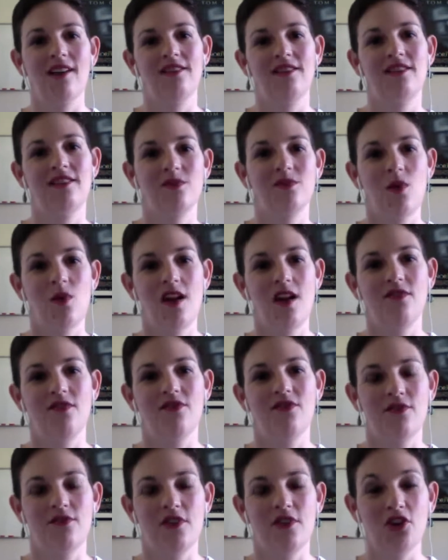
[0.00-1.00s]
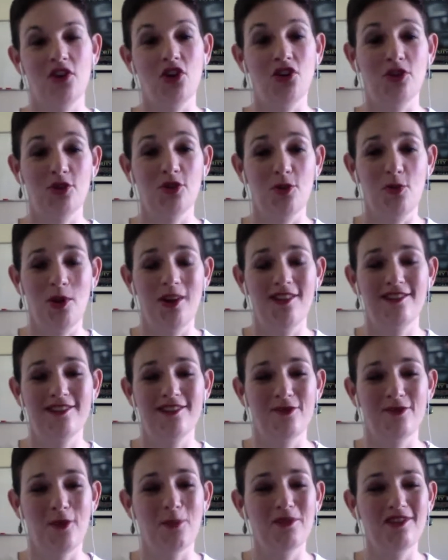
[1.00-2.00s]
this way of living, not to the
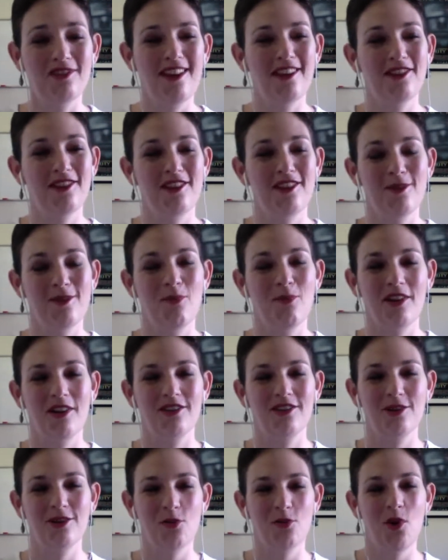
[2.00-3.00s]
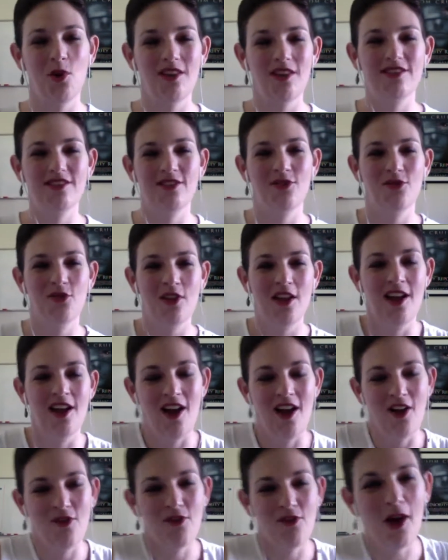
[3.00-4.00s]
point of obsession, but to the point
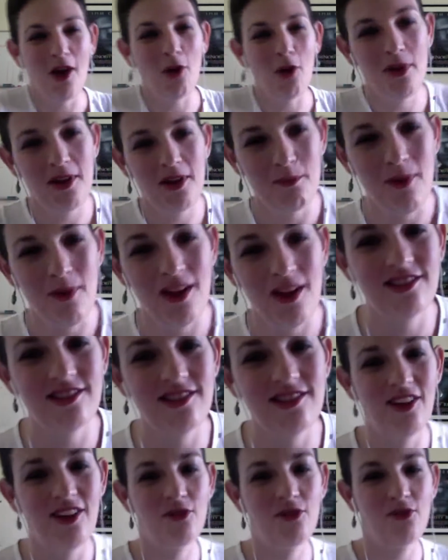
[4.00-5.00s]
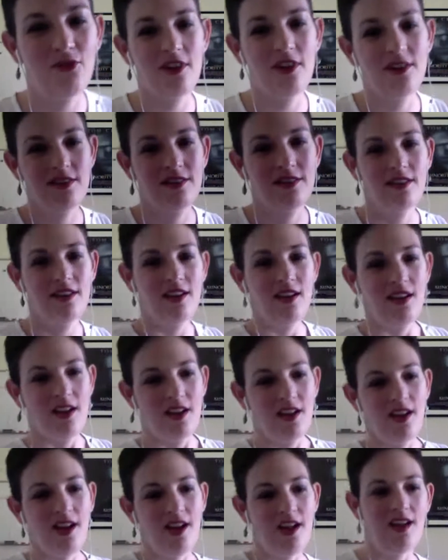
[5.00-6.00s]
of helping myself and
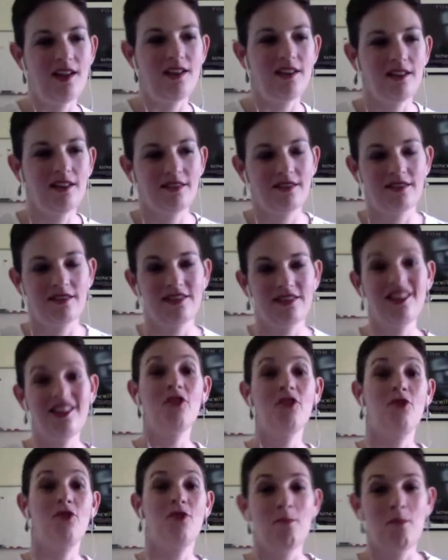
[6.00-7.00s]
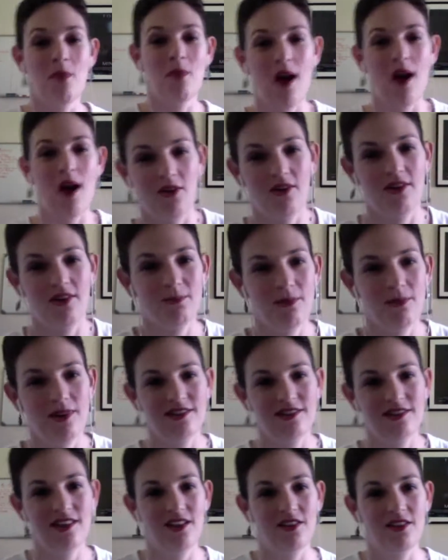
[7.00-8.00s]

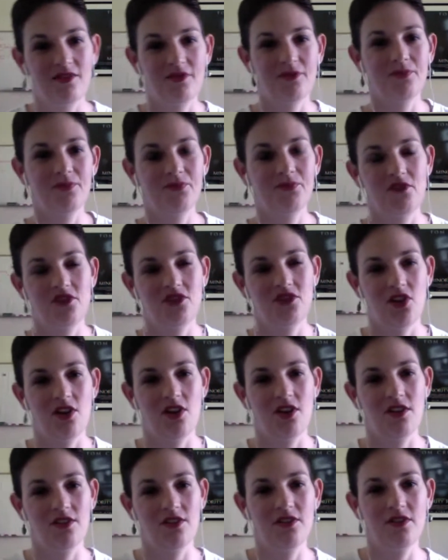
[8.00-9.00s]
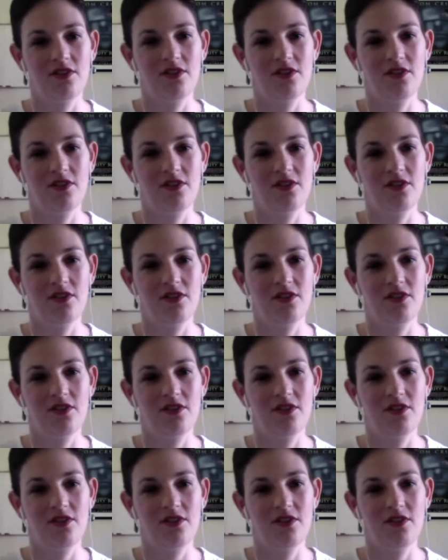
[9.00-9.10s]
self-empowering myself. So